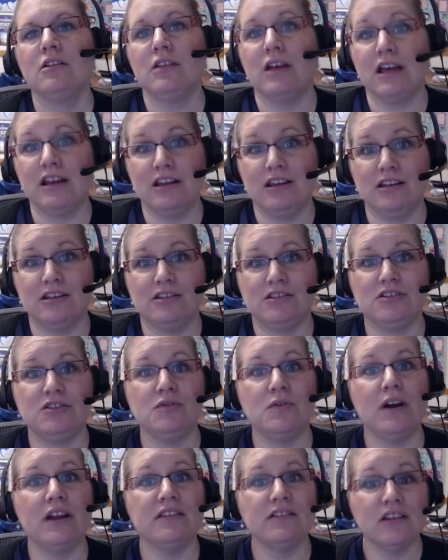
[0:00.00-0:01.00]
That is,
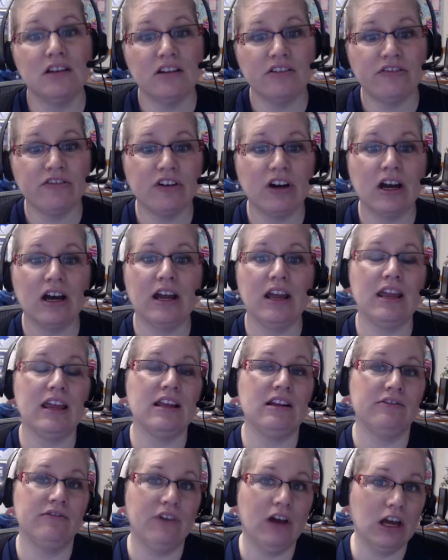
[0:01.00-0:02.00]
to identify
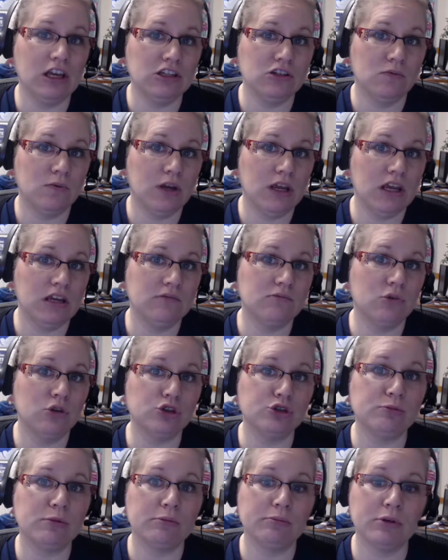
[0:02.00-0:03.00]
and evaluate
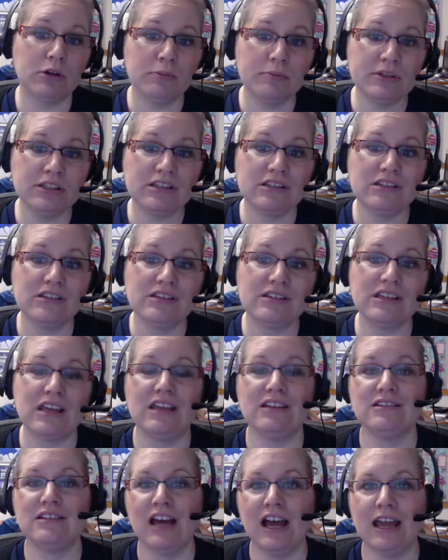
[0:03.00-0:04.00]
multiple purposes
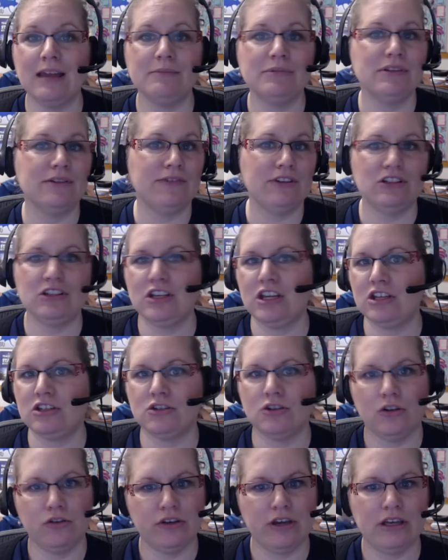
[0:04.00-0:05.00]
and types of
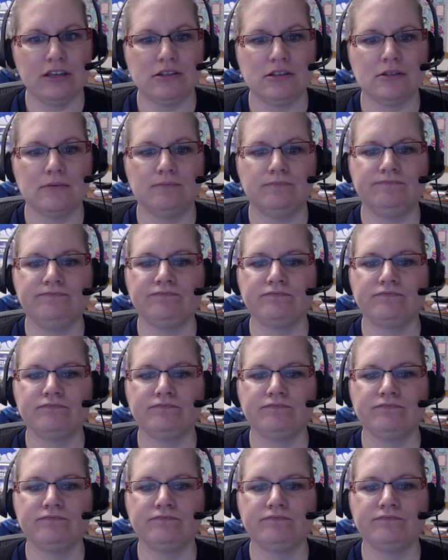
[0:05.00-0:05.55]
educational tests.